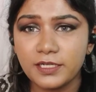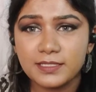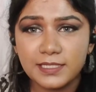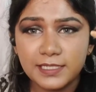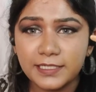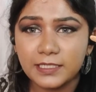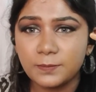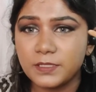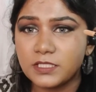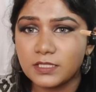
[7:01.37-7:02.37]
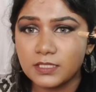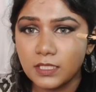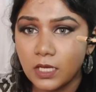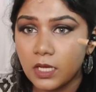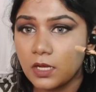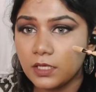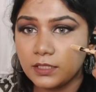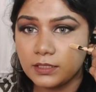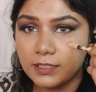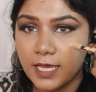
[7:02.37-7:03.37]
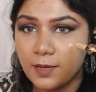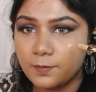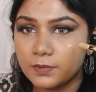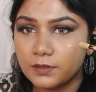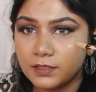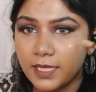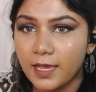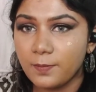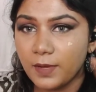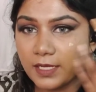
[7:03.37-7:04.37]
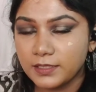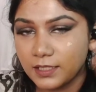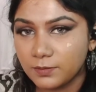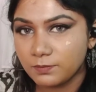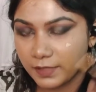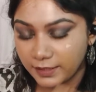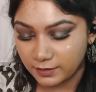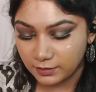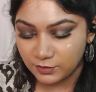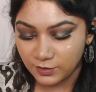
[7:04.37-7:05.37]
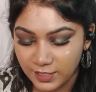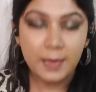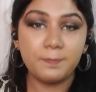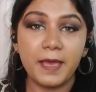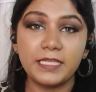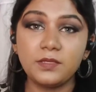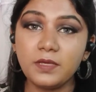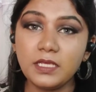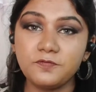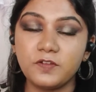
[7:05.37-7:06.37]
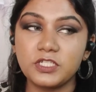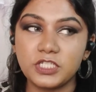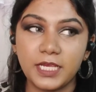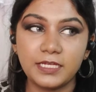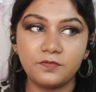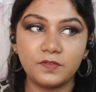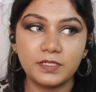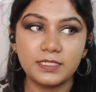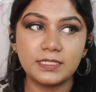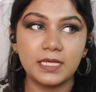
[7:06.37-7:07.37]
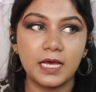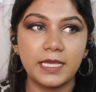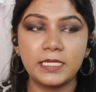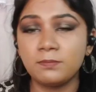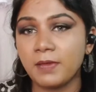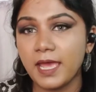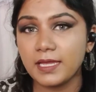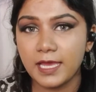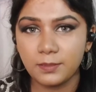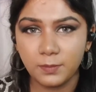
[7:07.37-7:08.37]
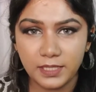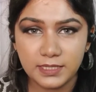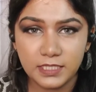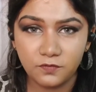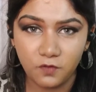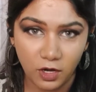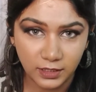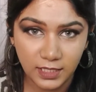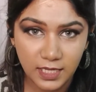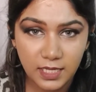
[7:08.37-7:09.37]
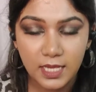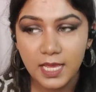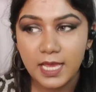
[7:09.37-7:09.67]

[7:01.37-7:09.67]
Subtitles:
need is a little bit, just tap and then blend it. Okay, by the way, for shade difference, in MAC I am NC40.